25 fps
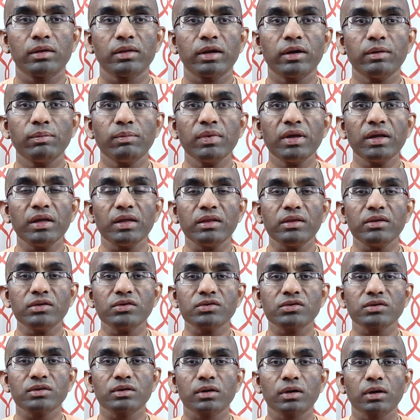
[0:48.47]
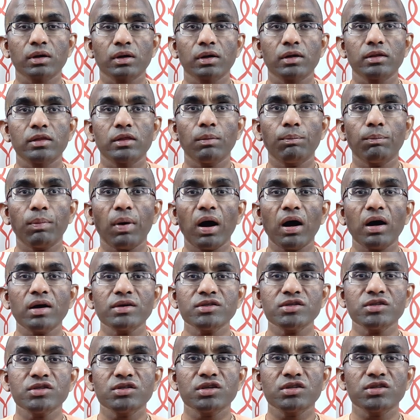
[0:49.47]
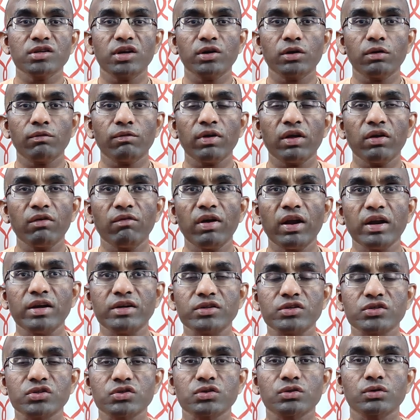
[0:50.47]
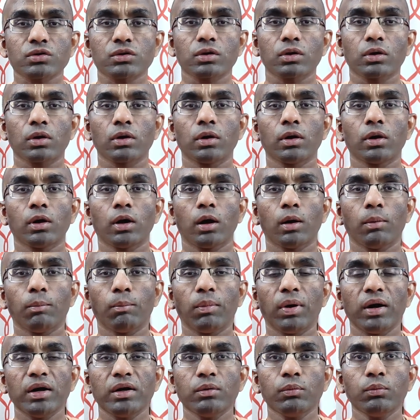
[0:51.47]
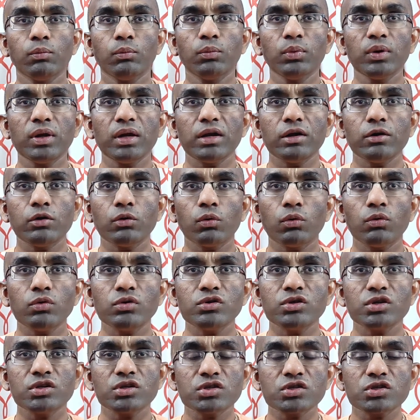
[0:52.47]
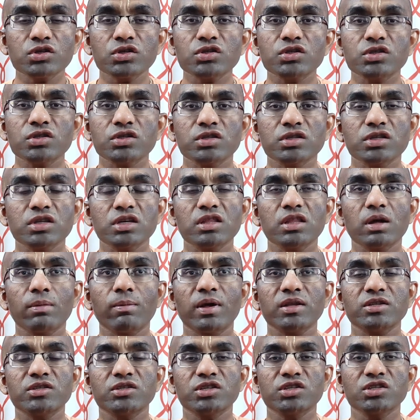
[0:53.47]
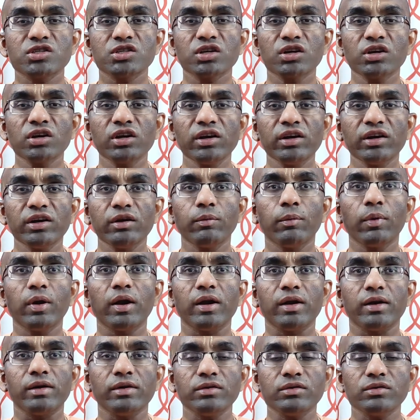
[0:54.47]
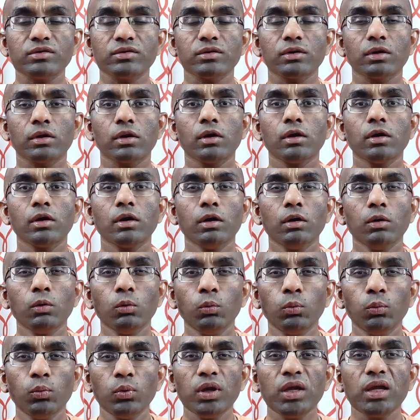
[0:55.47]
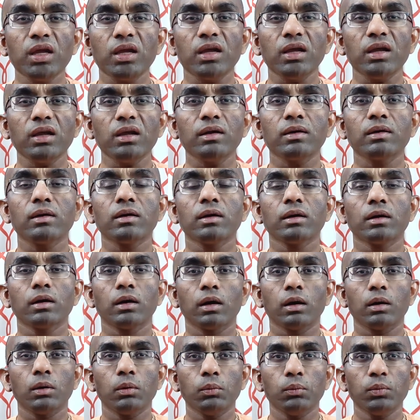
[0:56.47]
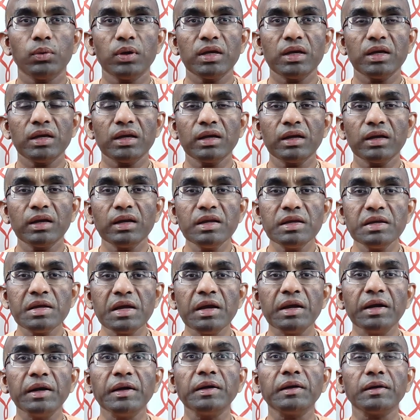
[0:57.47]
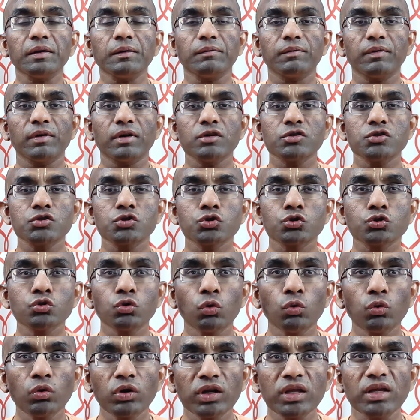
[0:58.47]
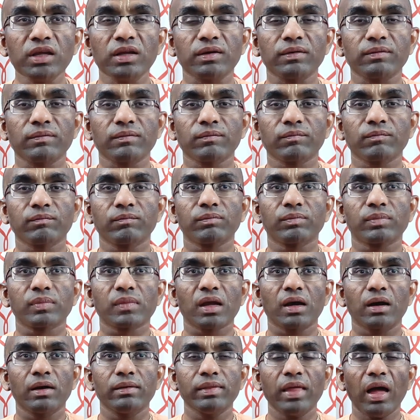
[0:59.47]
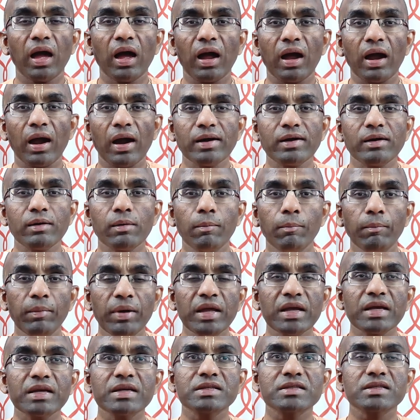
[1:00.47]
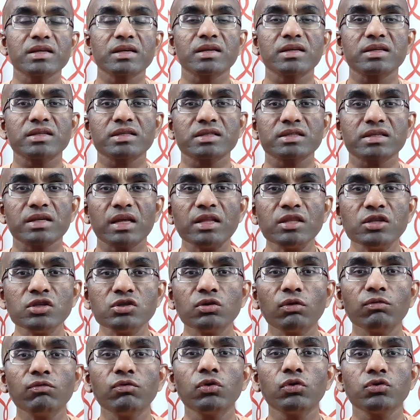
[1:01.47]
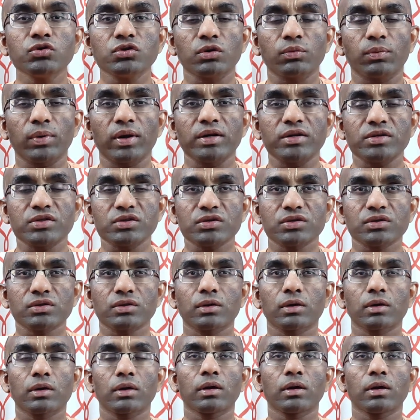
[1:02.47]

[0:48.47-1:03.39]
That means the past is a set of events, but we don't just see them as discrete events. We create a story that makes sense of those events,